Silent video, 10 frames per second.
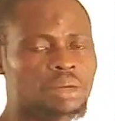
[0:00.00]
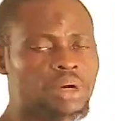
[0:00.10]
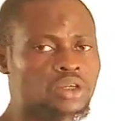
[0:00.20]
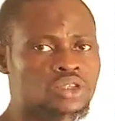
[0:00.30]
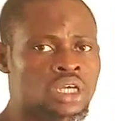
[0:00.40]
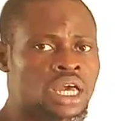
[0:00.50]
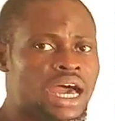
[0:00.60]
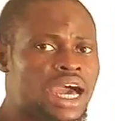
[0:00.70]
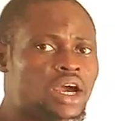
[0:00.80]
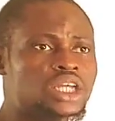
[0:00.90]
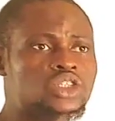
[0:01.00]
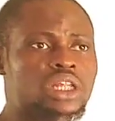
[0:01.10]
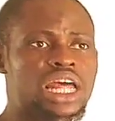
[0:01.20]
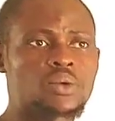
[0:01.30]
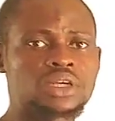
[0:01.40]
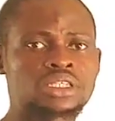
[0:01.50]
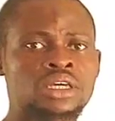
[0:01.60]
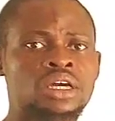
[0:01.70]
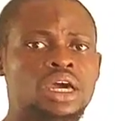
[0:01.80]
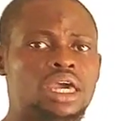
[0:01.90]
about? According to Lewis,
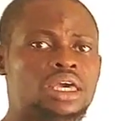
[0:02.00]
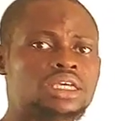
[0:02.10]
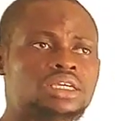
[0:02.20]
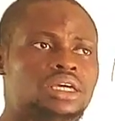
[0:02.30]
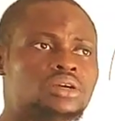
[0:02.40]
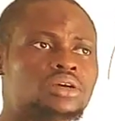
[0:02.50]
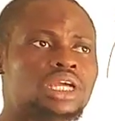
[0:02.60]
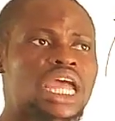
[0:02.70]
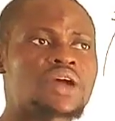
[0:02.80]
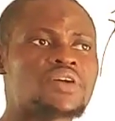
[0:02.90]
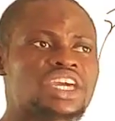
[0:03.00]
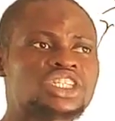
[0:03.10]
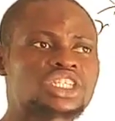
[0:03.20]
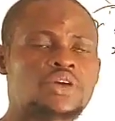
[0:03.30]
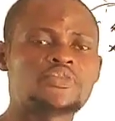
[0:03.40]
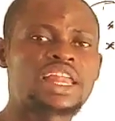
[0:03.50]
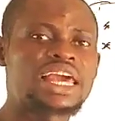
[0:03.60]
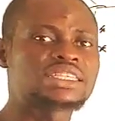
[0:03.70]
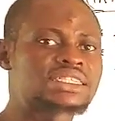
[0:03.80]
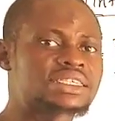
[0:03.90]
he arranged the
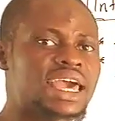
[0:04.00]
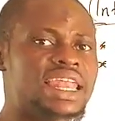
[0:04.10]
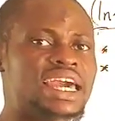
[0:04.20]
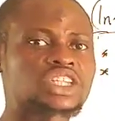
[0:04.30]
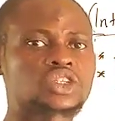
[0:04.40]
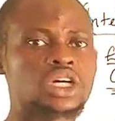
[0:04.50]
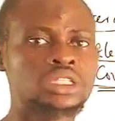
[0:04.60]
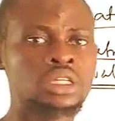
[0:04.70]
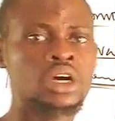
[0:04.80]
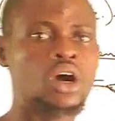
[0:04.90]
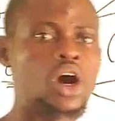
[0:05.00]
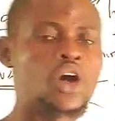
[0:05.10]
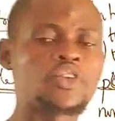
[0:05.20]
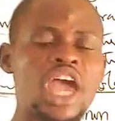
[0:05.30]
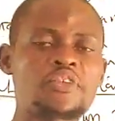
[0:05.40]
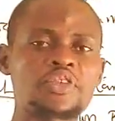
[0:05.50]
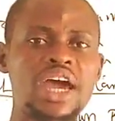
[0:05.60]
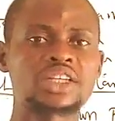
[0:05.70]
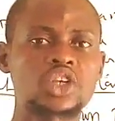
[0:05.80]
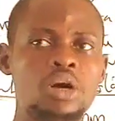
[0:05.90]
valence electron of every
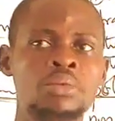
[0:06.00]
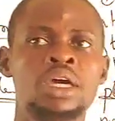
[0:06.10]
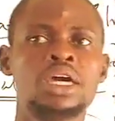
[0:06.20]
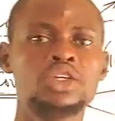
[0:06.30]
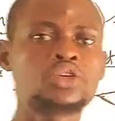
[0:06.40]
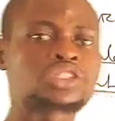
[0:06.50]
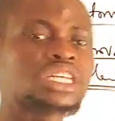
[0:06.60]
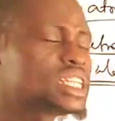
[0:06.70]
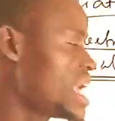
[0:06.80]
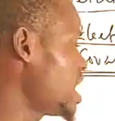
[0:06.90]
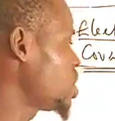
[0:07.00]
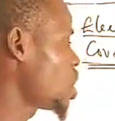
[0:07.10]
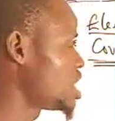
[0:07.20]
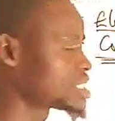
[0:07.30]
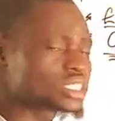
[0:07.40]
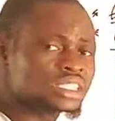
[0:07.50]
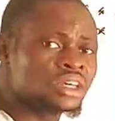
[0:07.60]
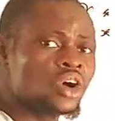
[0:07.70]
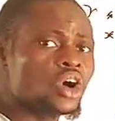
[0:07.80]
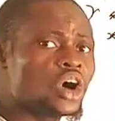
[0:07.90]
atom using a dot
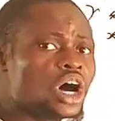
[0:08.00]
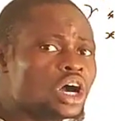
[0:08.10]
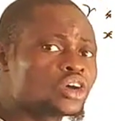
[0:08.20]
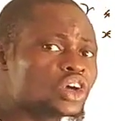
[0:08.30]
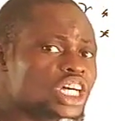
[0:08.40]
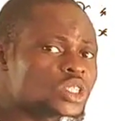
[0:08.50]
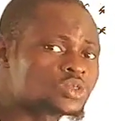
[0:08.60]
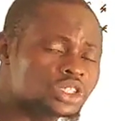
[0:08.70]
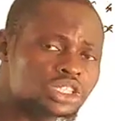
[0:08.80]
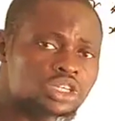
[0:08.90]
or cross